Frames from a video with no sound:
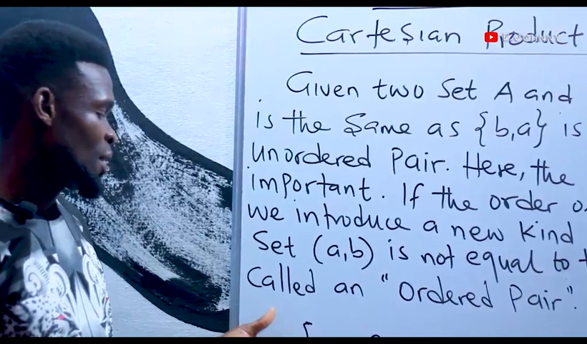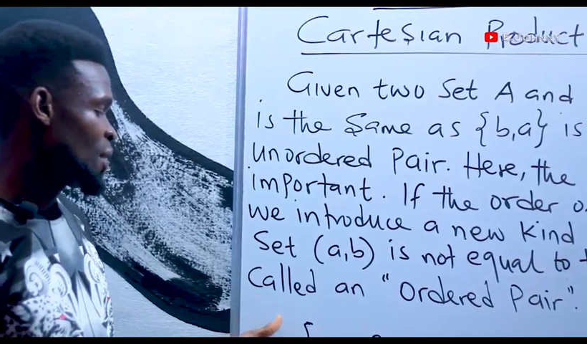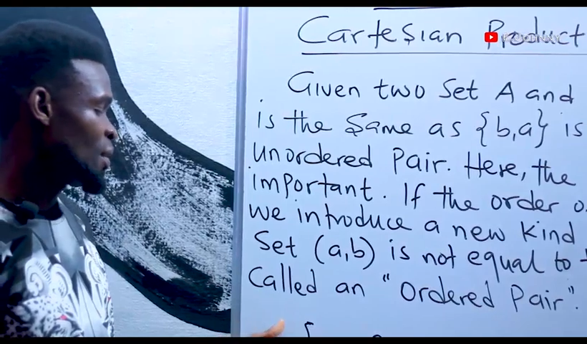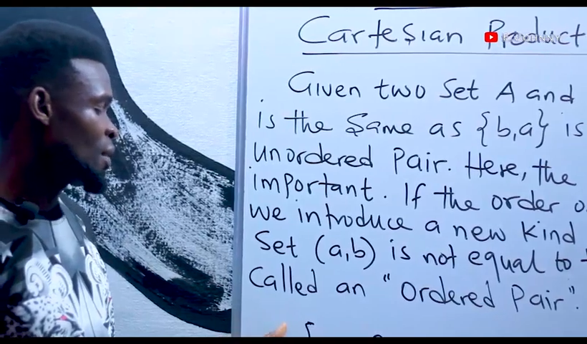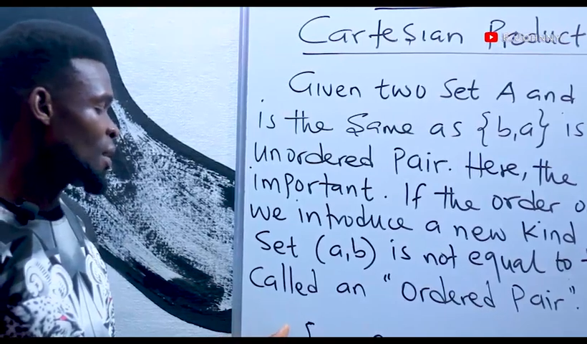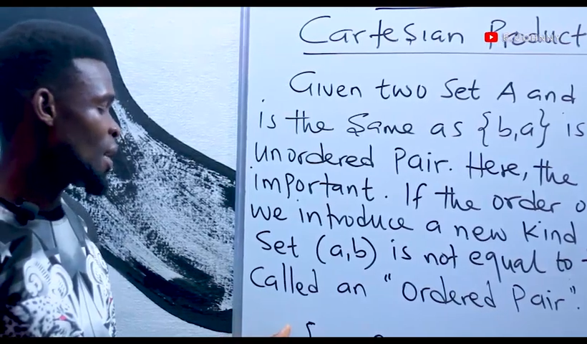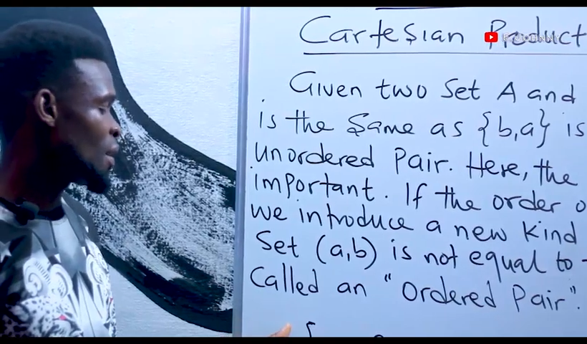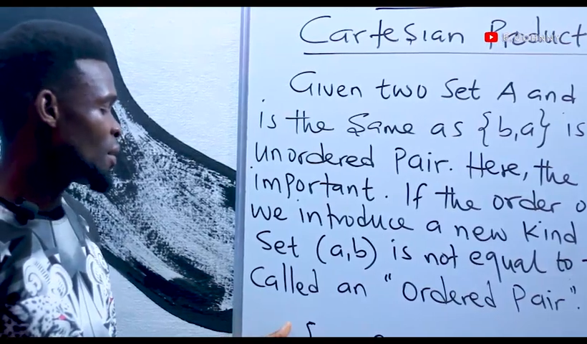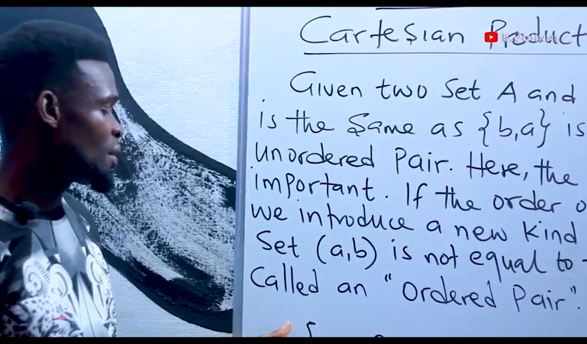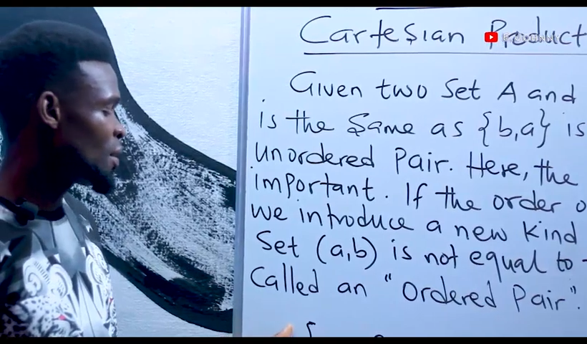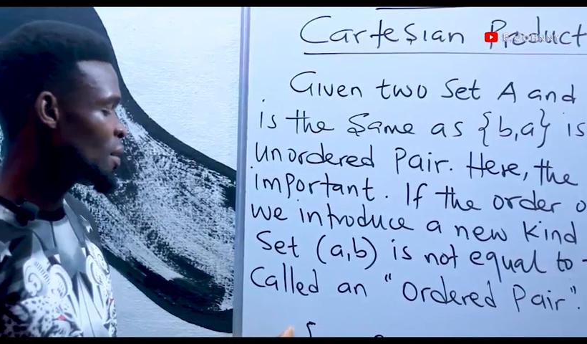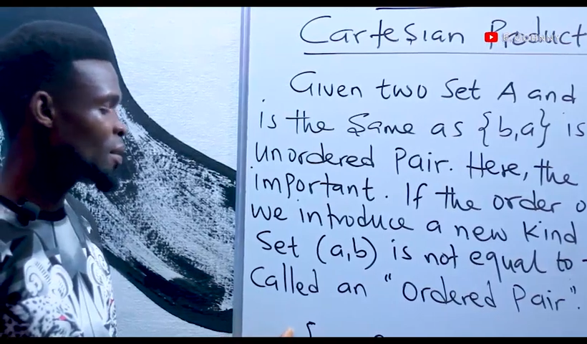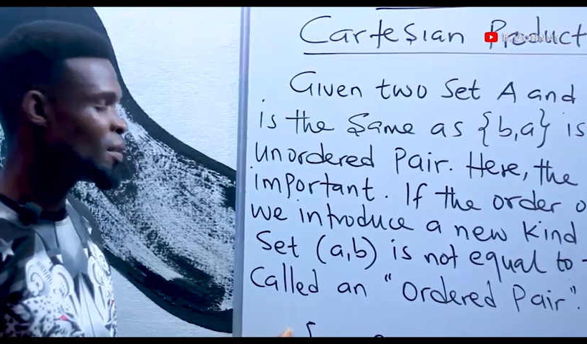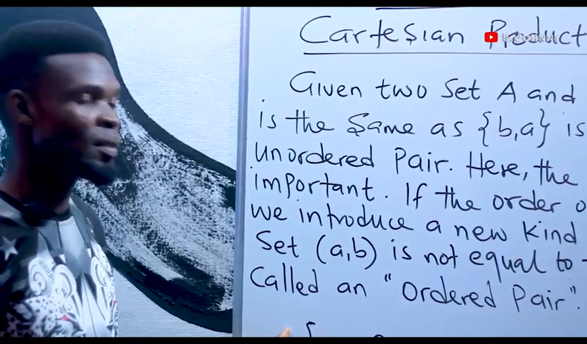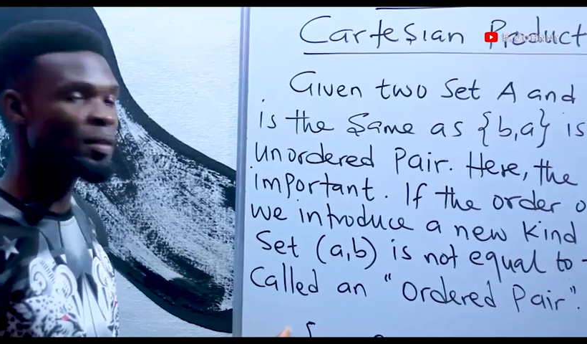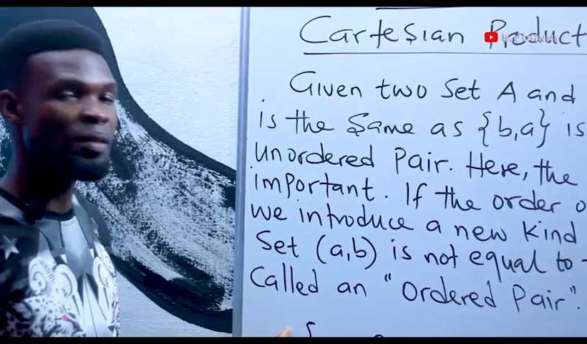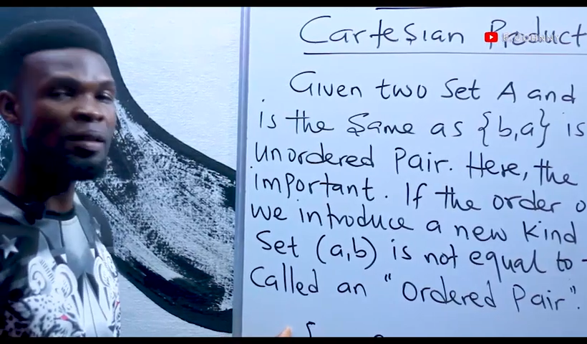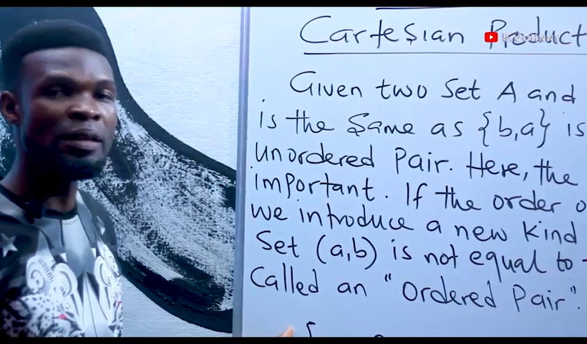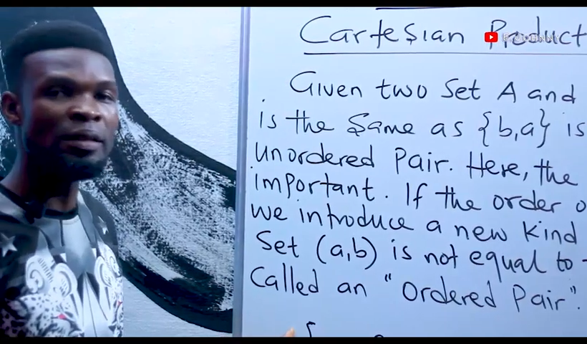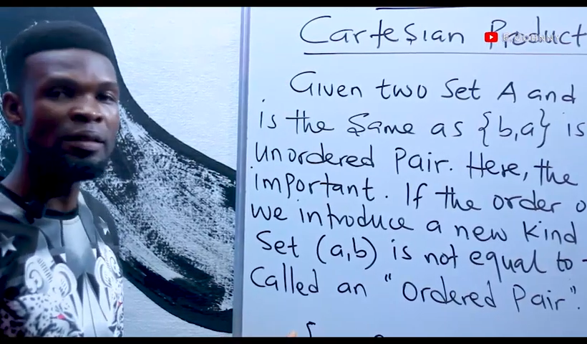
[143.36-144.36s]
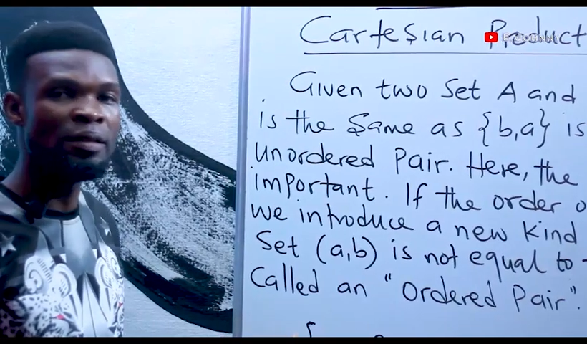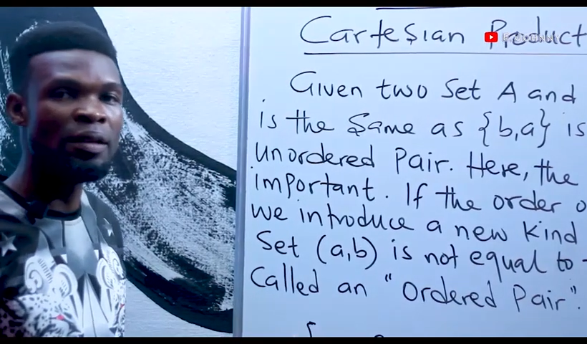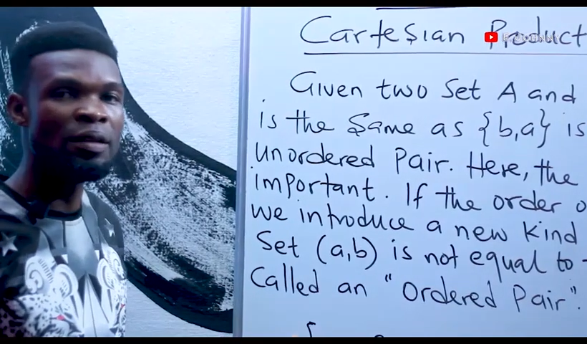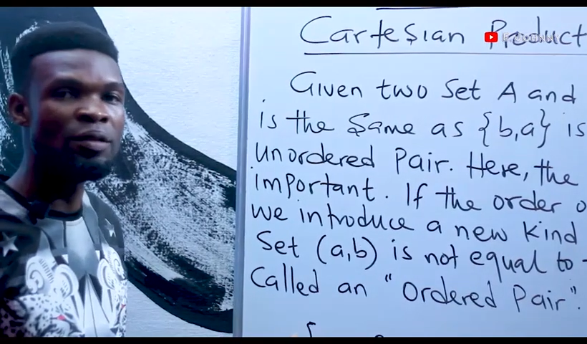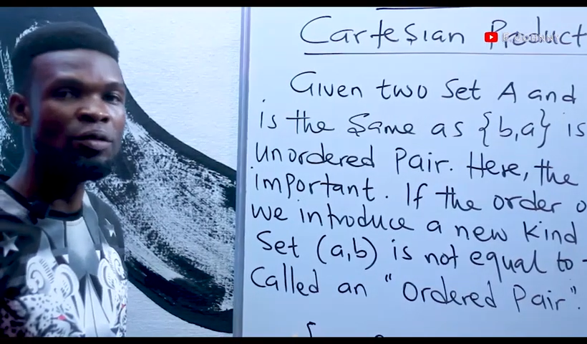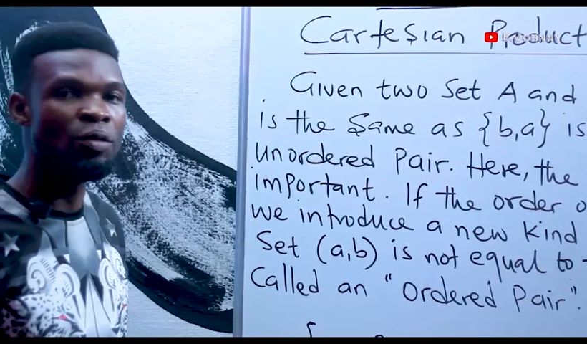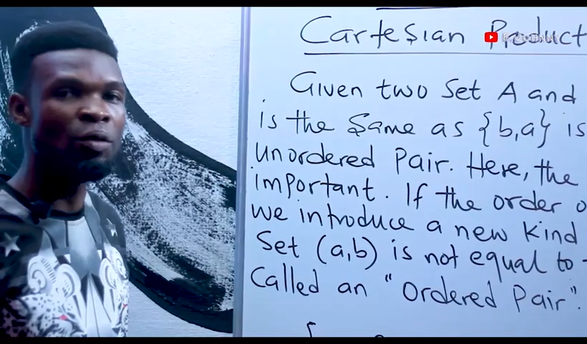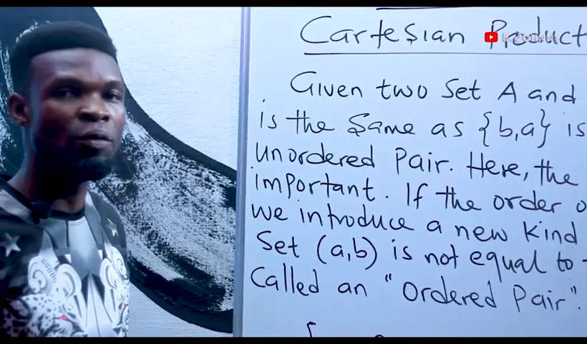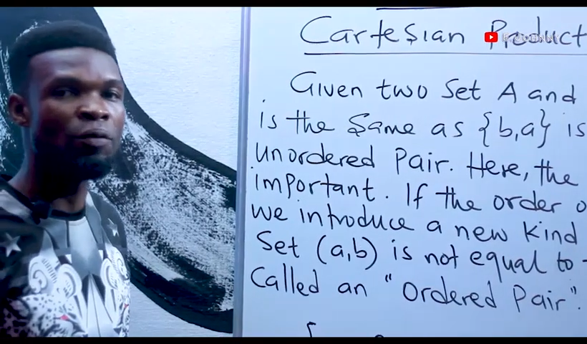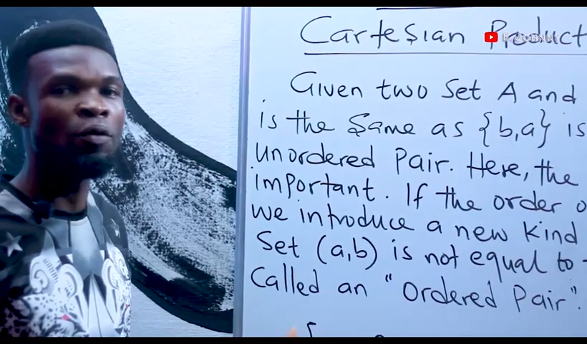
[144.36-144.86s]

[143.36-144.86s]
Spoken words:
that this is a set of